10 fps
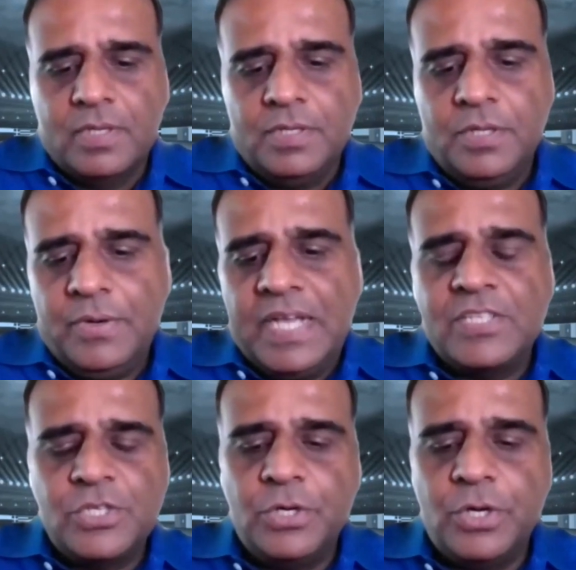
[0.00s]
you know,
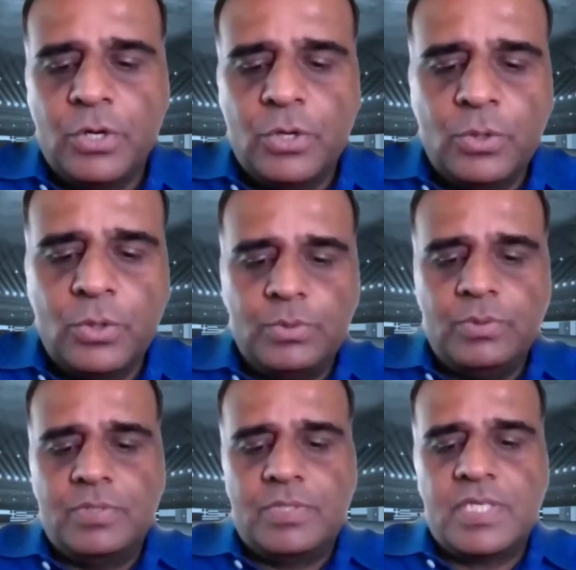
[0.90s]
as you know,
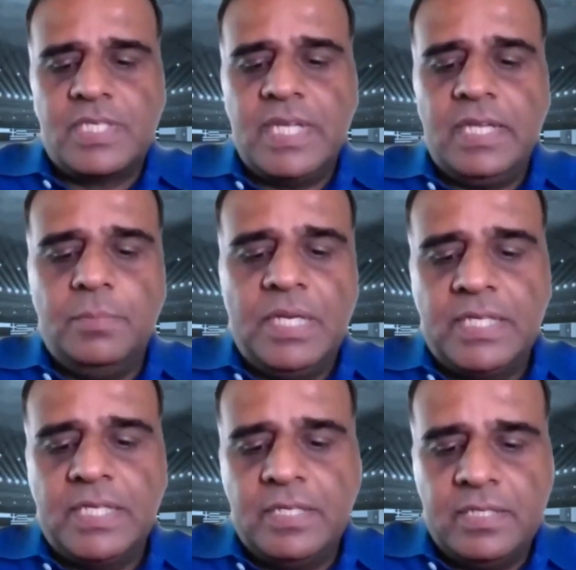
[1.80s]

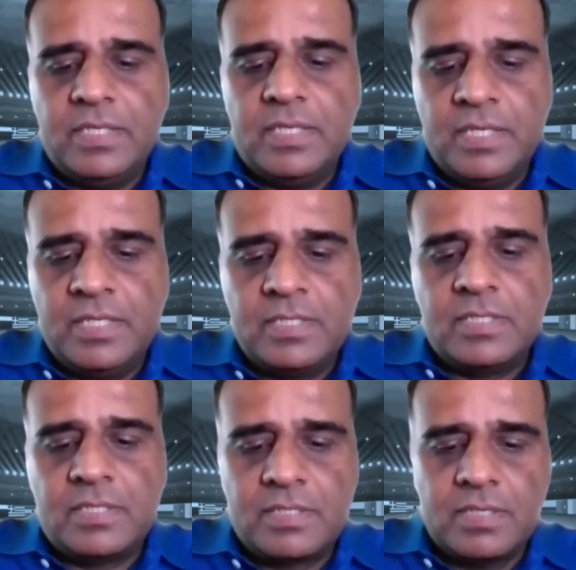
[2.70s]
sustainability
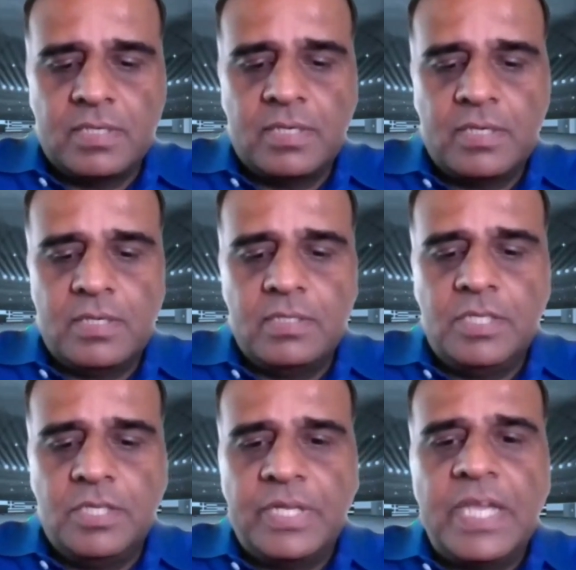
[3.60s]
is,
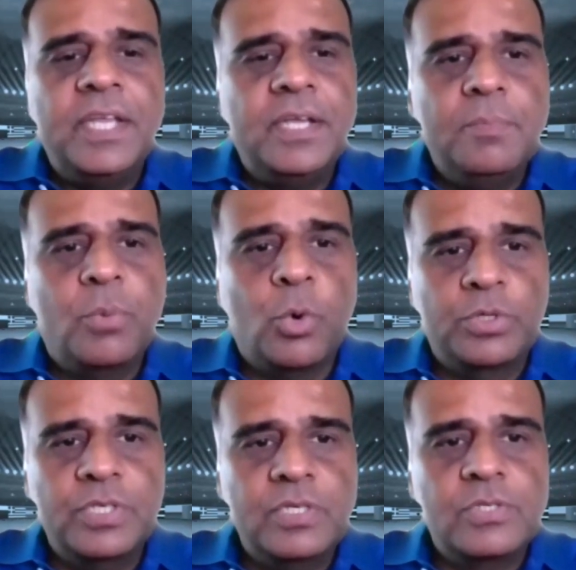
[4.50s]
you know, gaining
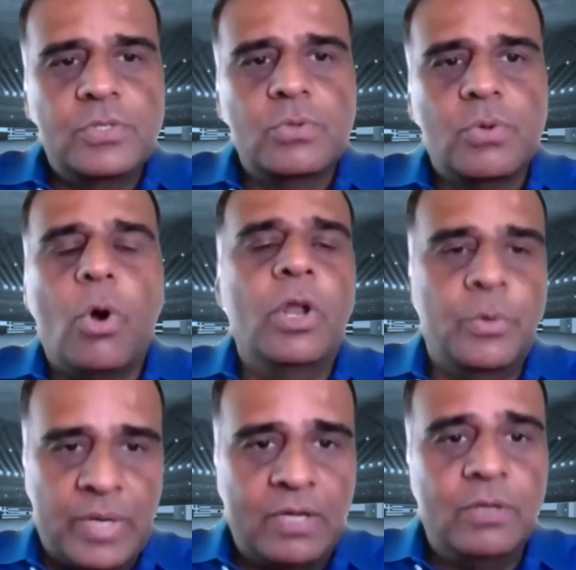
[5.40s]
importance all
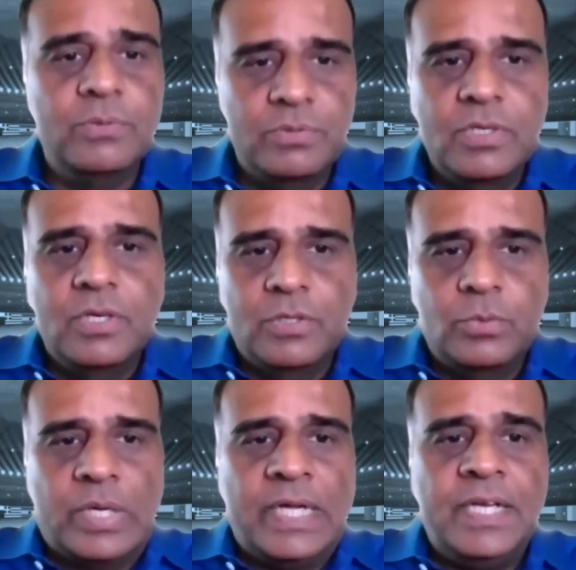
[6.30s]
around,
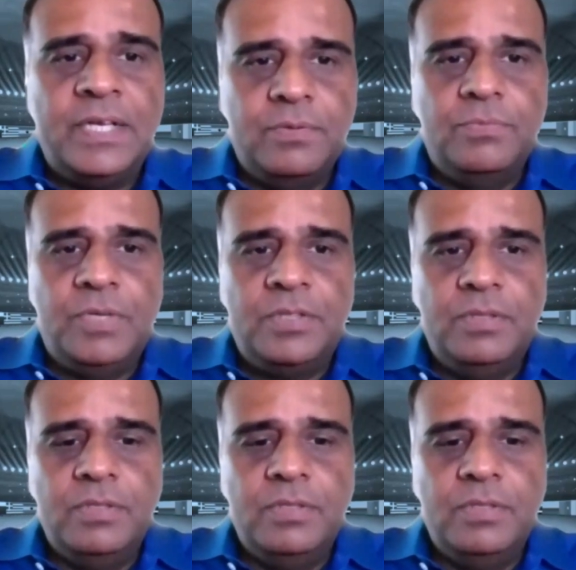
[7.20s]
right? With,